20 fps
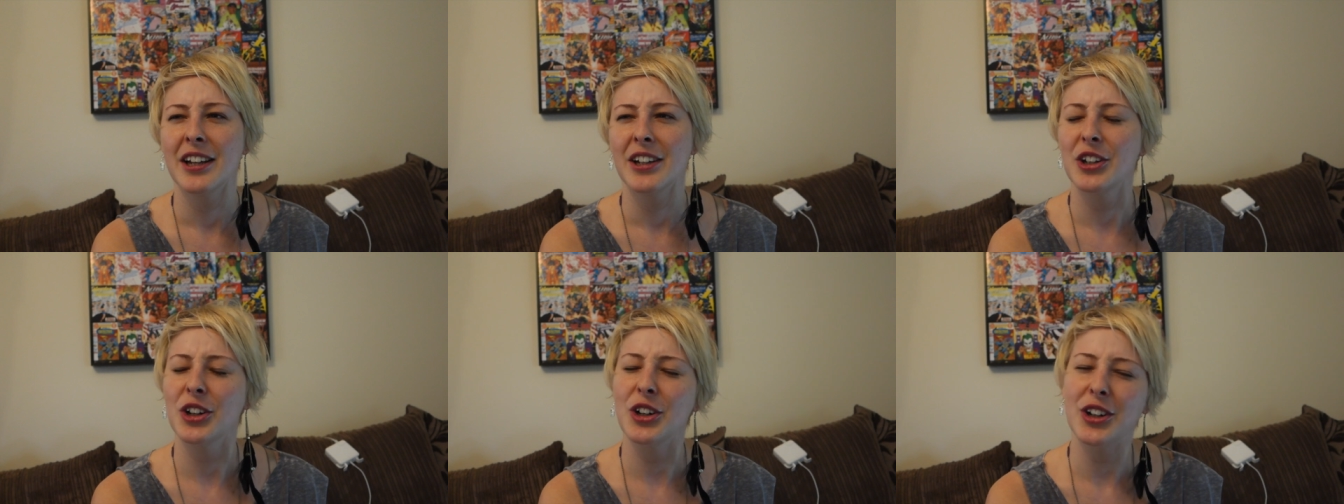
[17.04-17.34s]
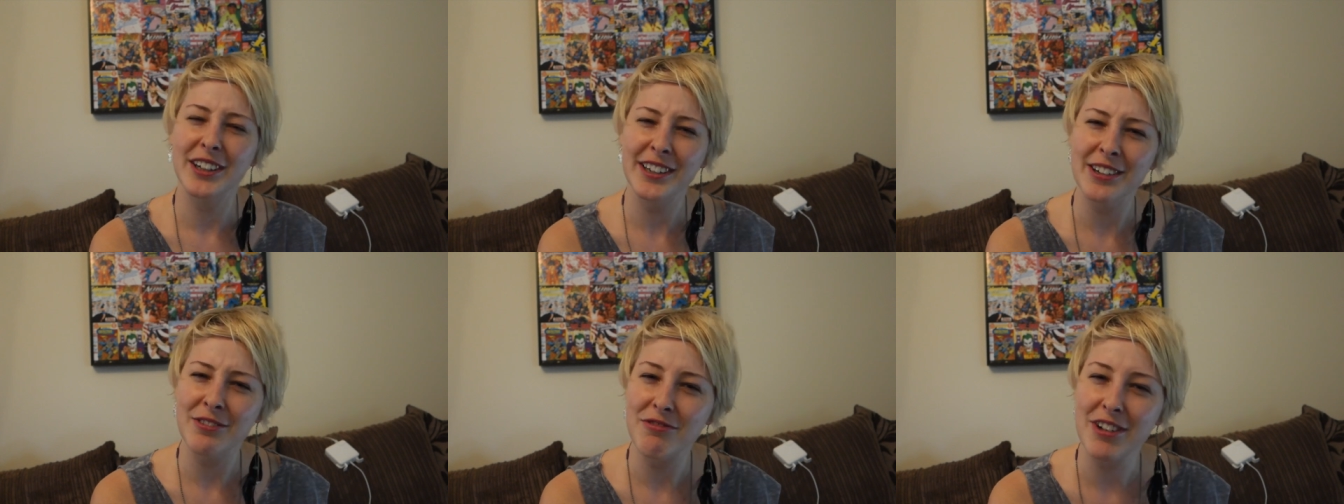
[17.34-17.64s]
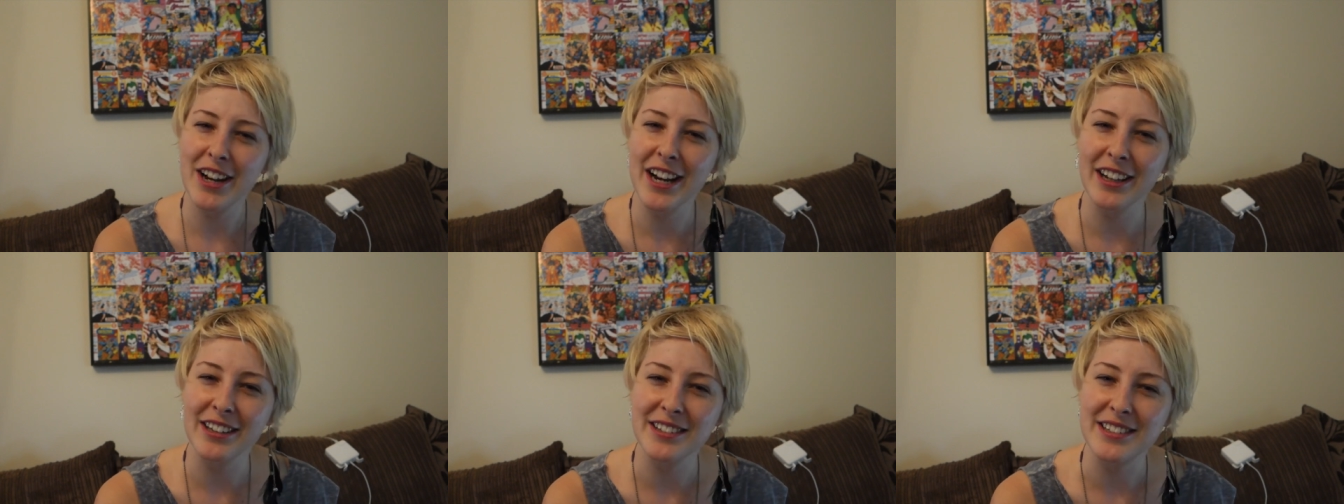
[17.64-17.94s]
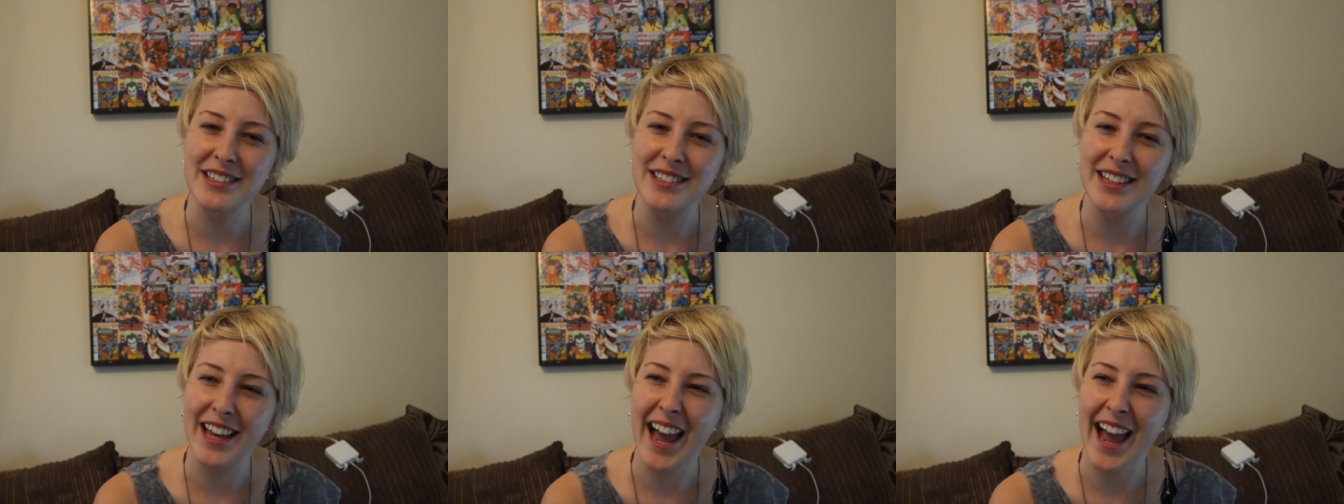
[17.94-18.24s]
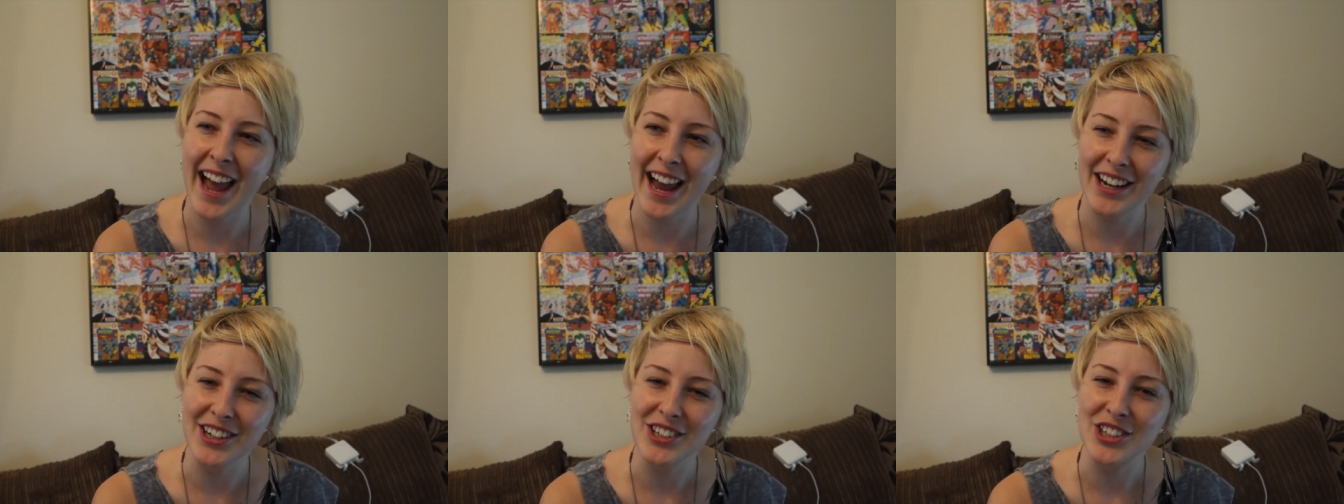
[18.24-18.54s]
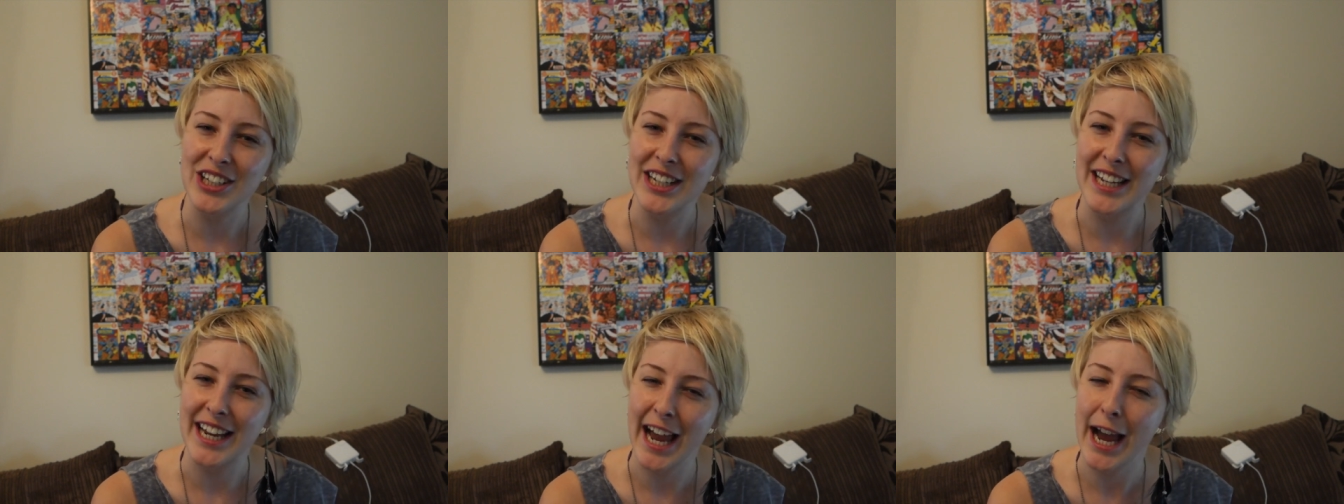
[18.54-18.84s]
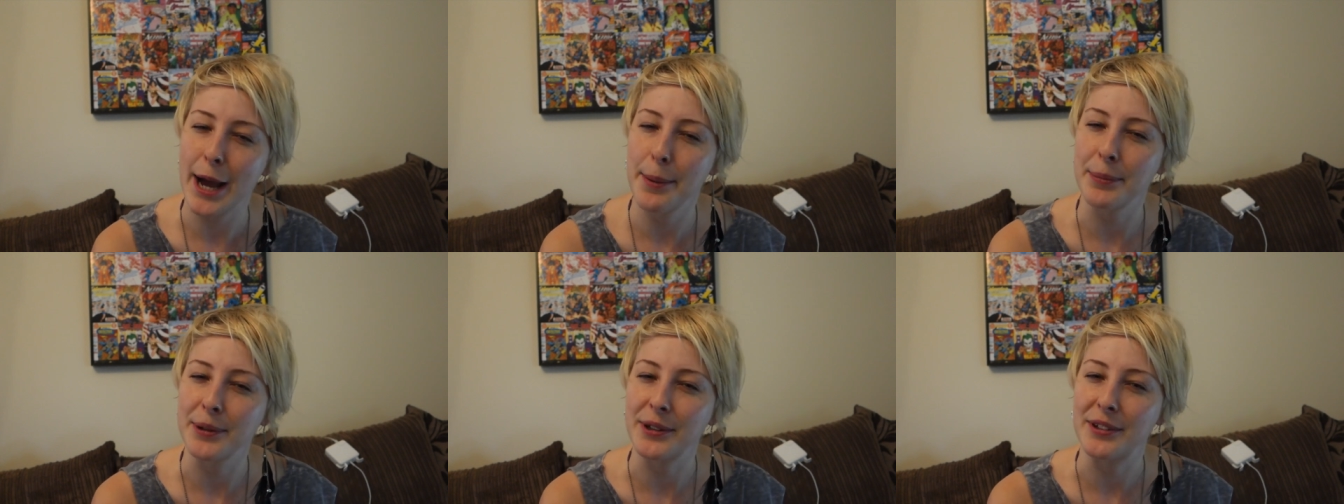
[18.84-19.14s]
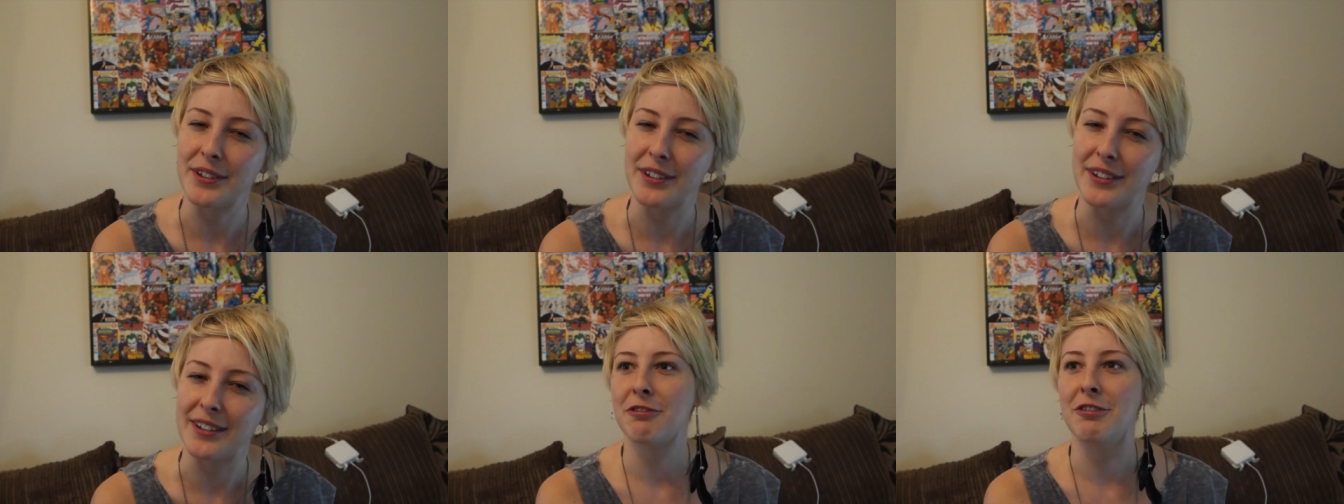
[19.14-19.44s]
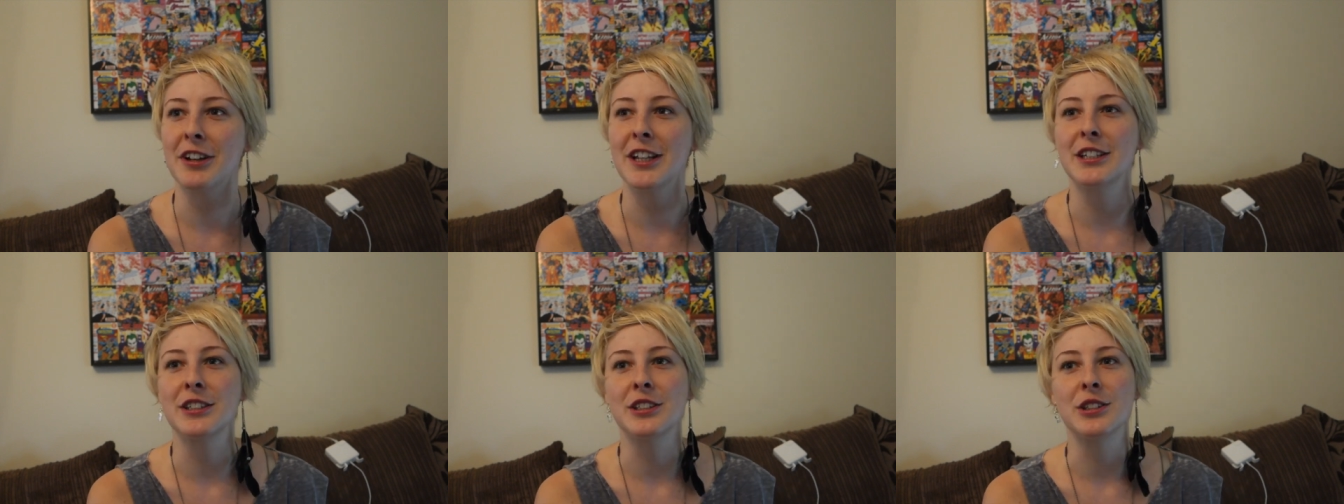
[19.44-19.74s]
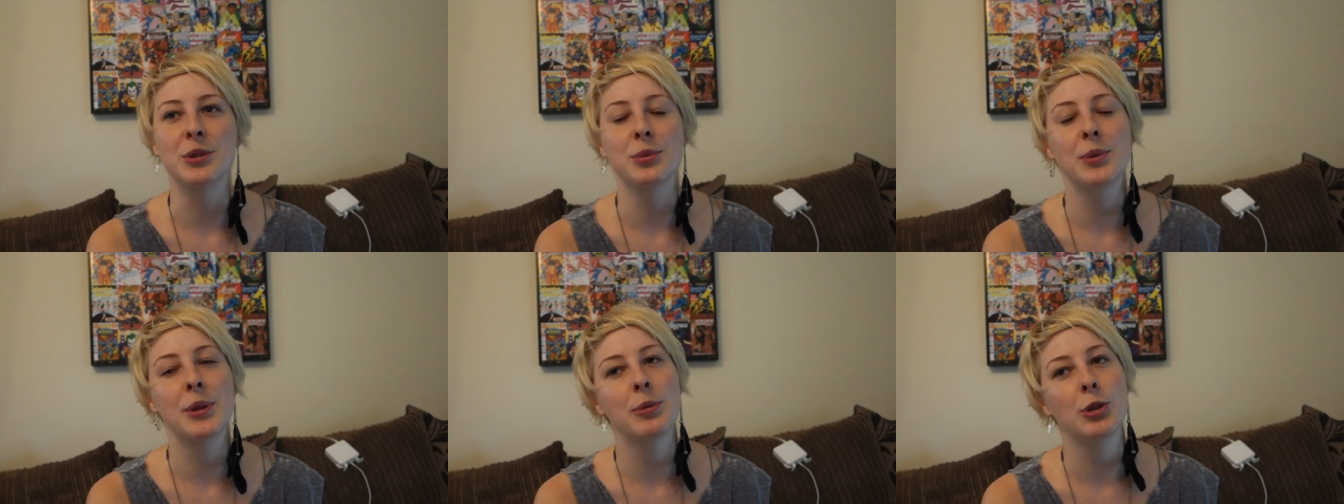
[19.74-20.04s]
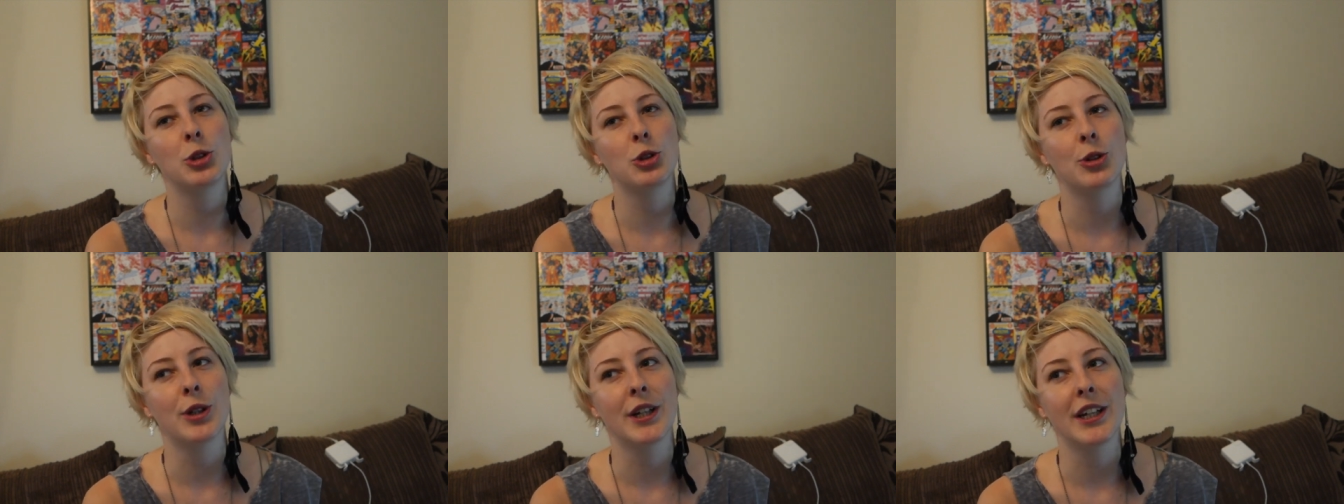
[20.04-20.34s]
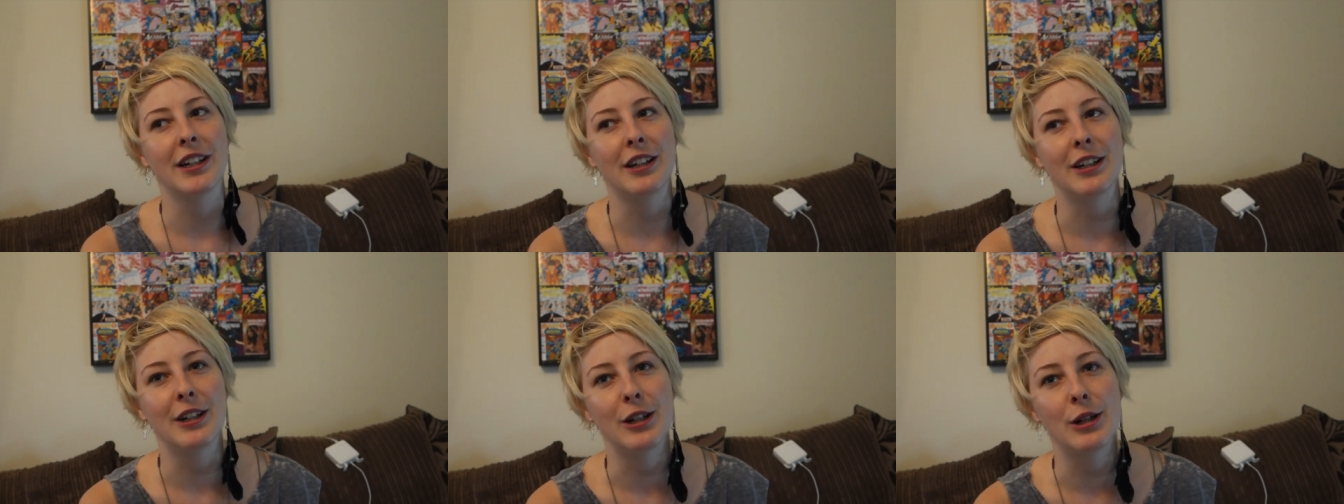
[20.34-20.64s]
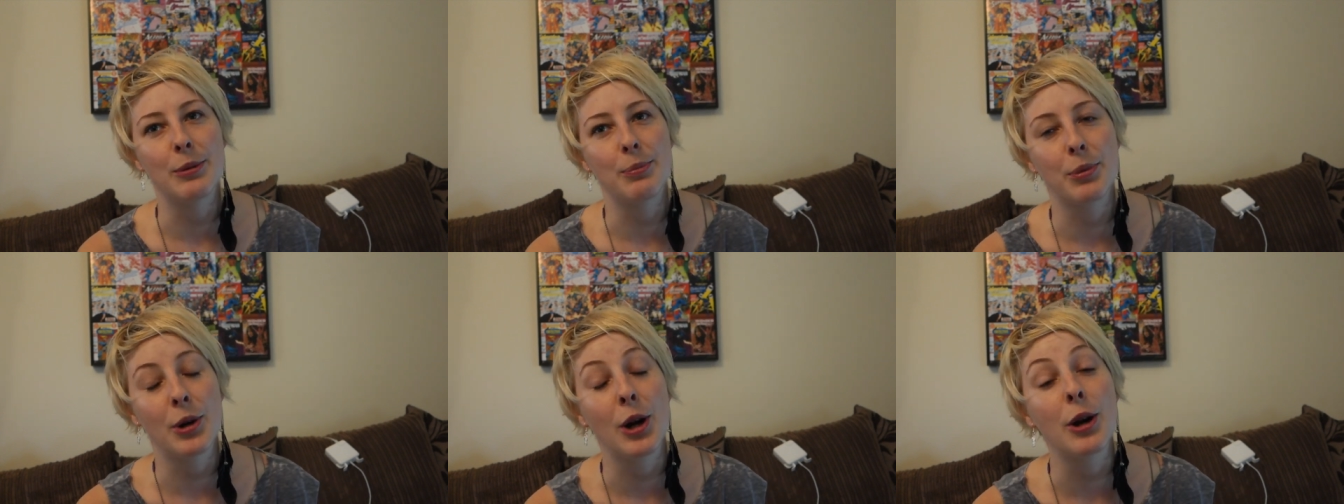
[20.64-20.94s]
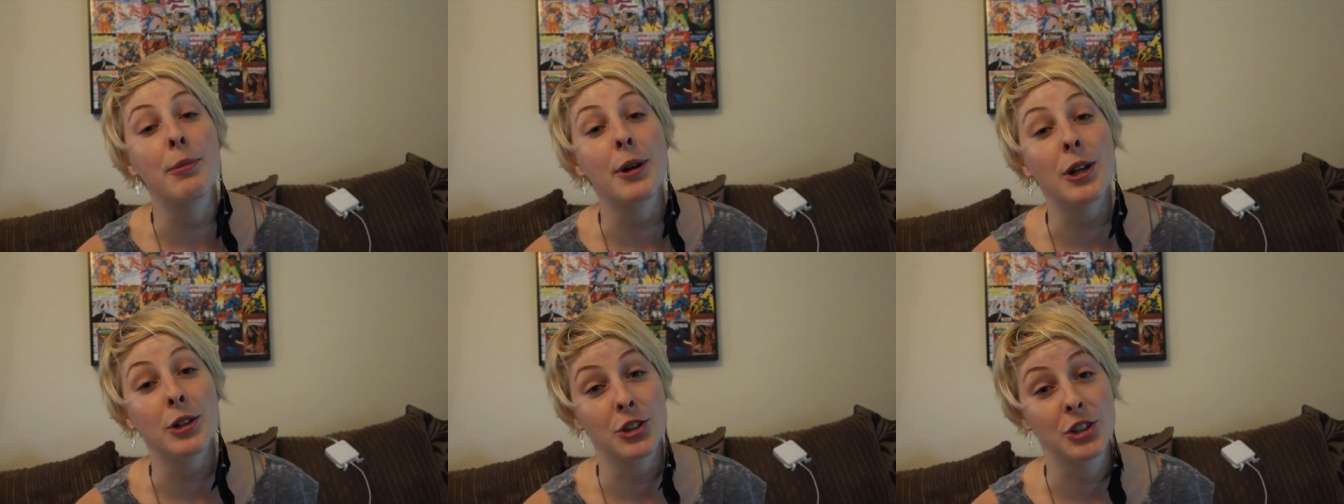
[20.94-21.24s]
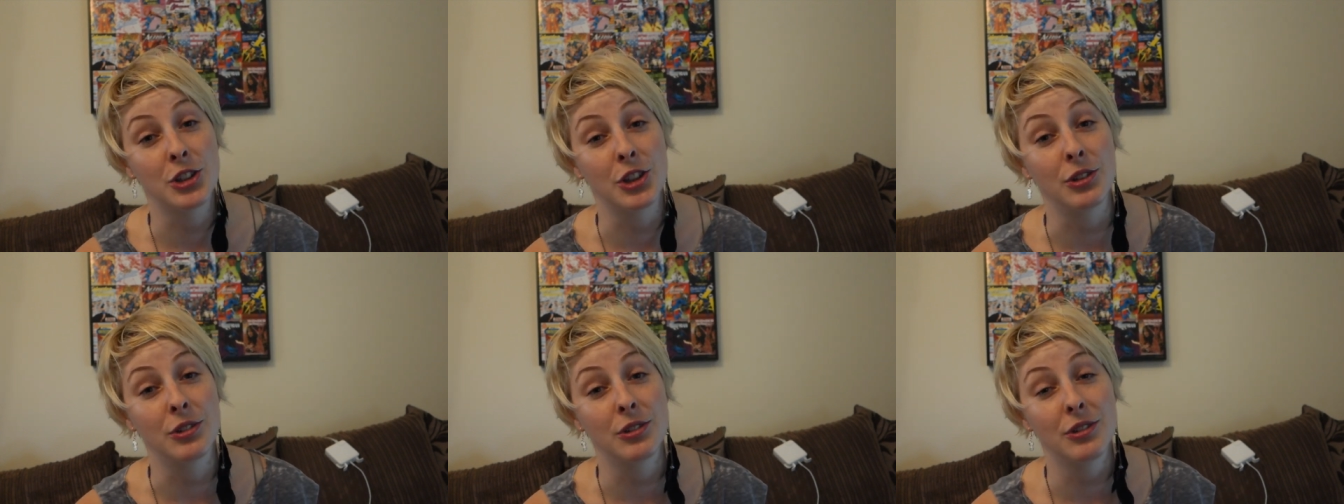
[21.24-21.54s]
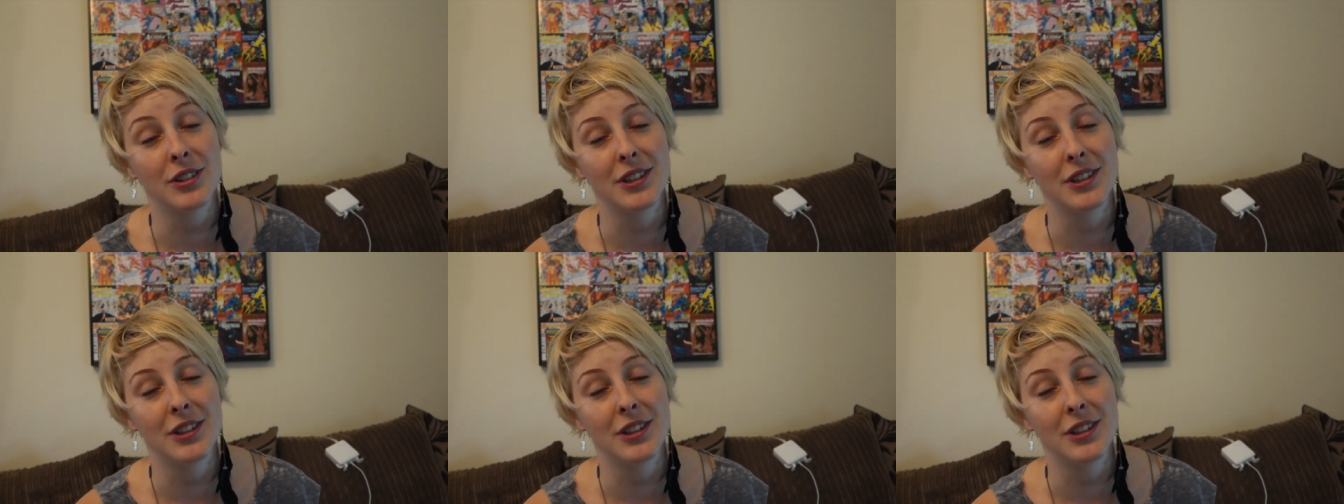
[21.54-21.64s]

God, I didn't realise this actually happened. For instance, we were doing a promo shoot